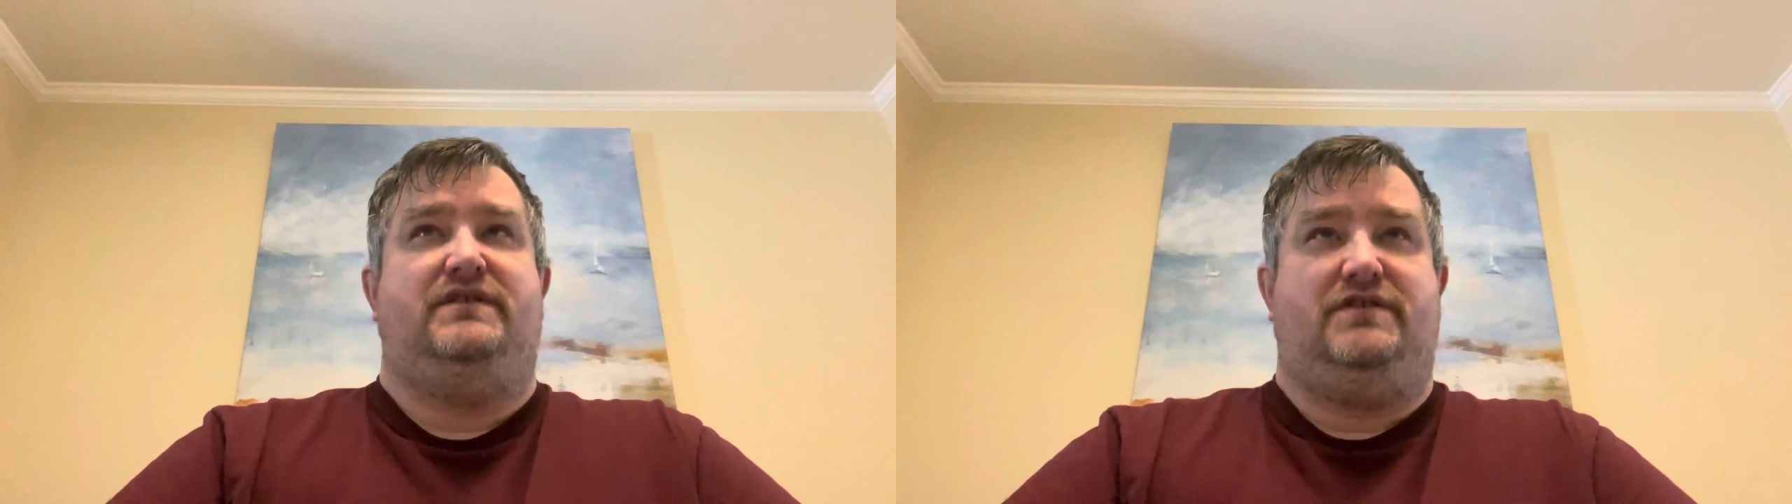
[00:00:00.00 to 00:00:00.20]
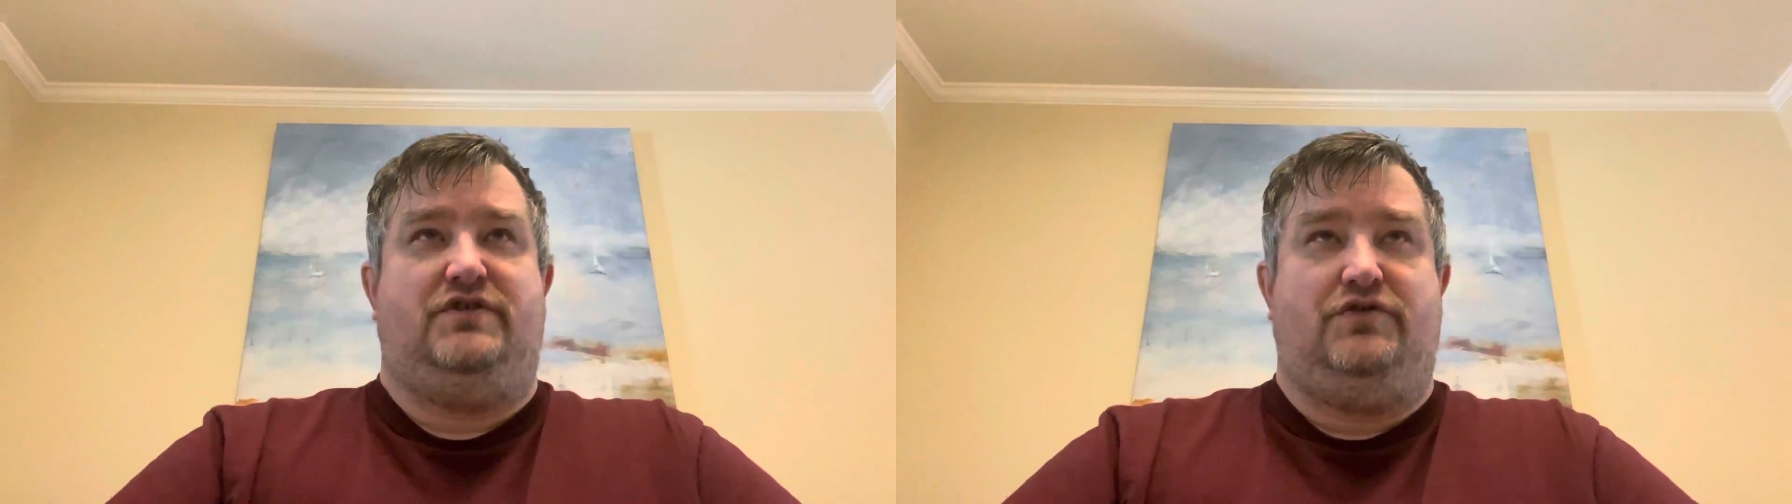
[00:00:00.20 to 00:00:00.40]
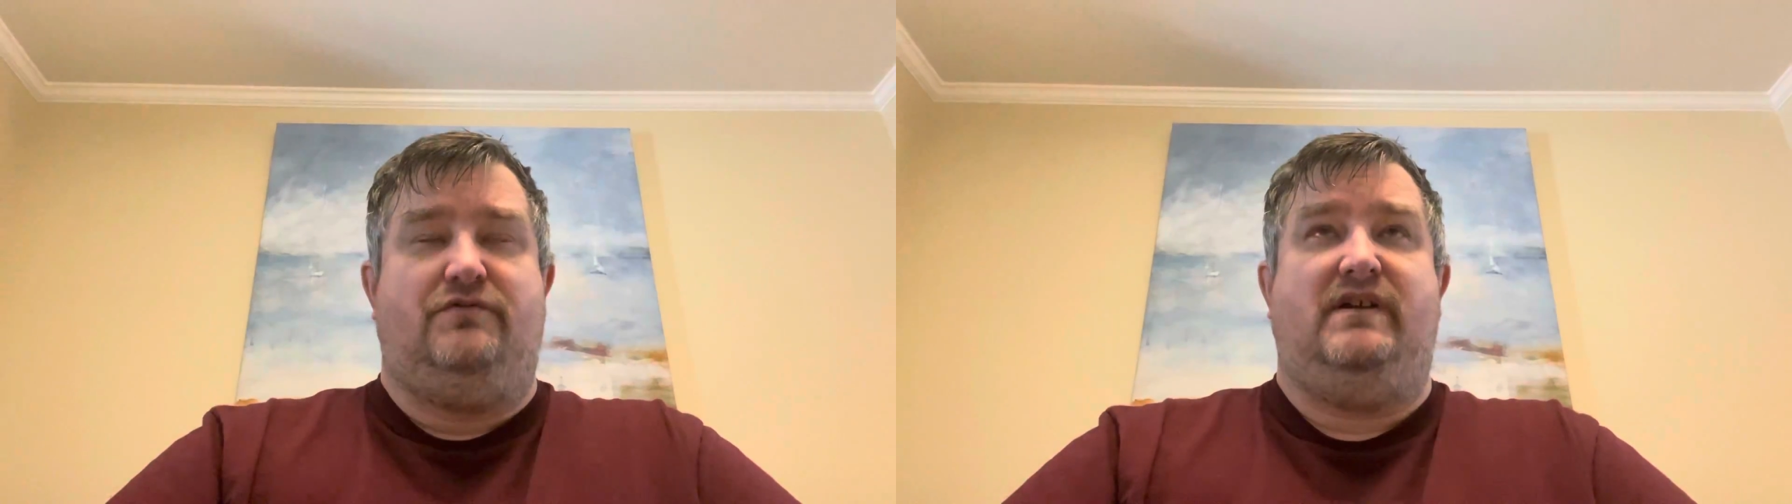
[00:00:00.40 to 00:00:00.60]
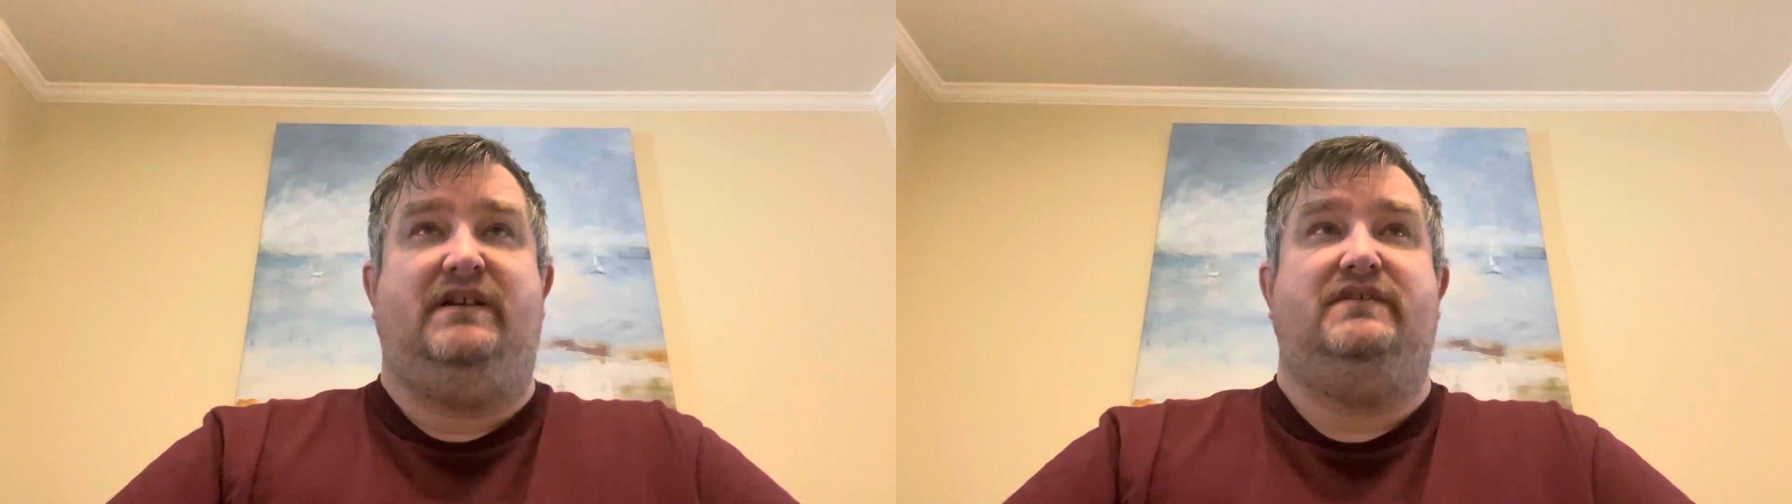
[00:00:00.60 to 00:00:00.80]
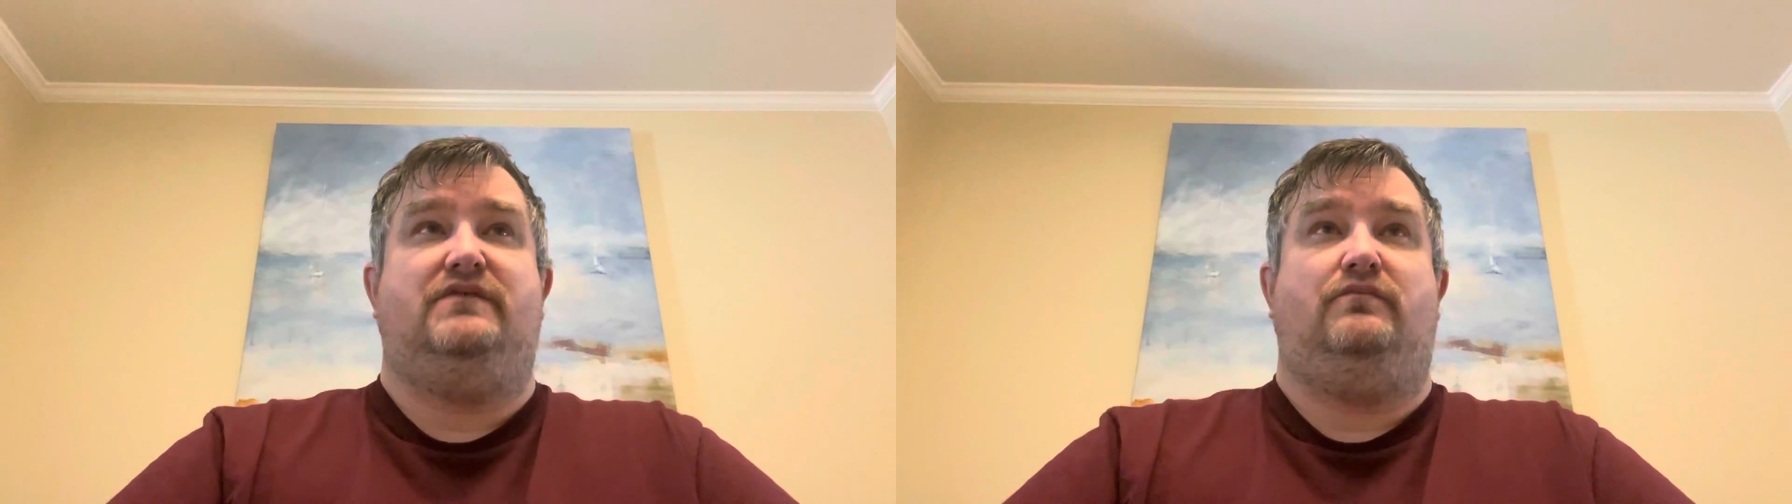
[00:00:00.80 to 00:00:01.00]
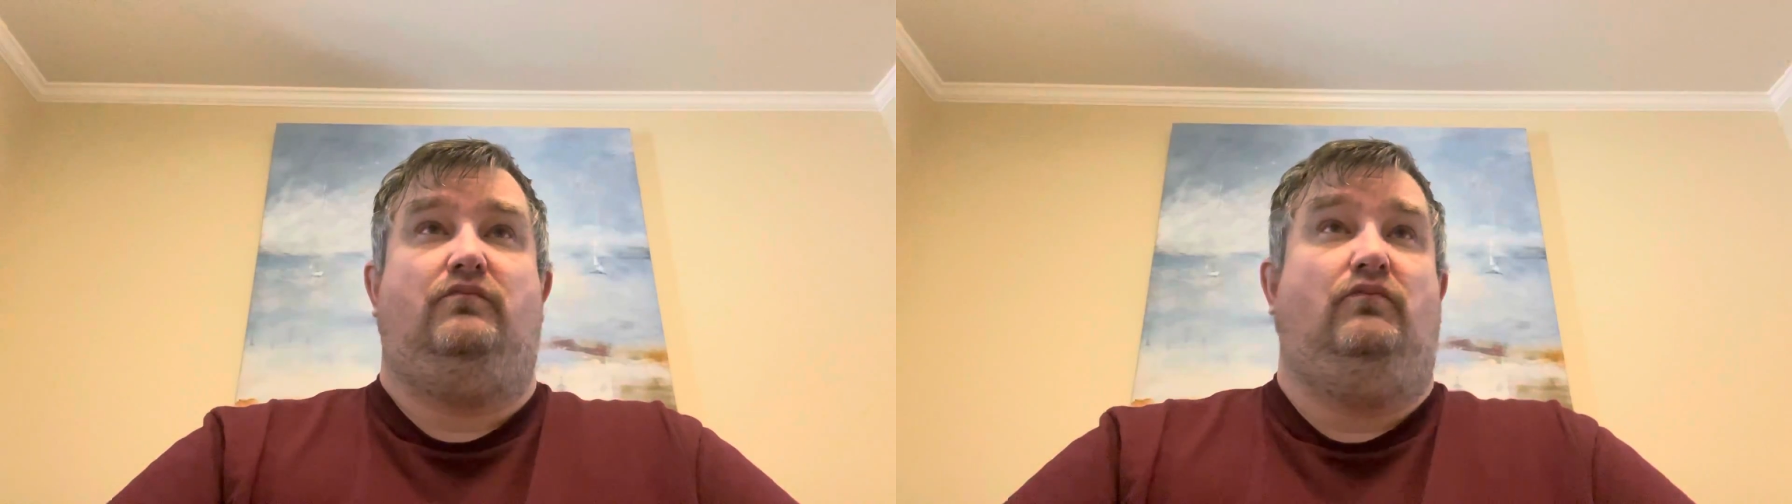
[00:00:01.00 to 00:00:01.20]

its strengths